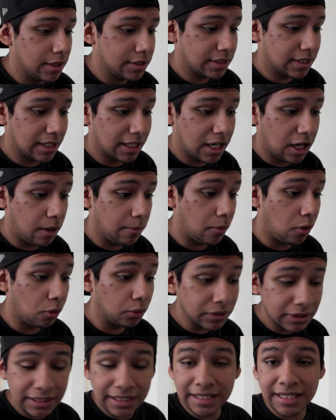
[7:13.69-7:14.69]
It's going to come
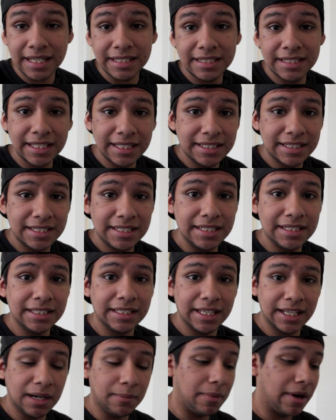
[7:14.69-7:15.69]
only in a
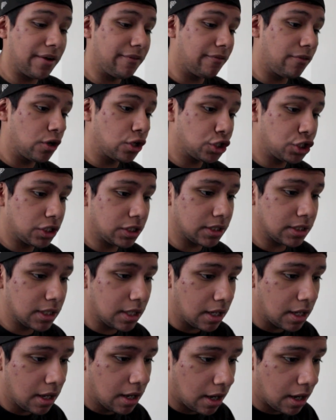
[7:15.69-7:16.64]
16-gigabyte version.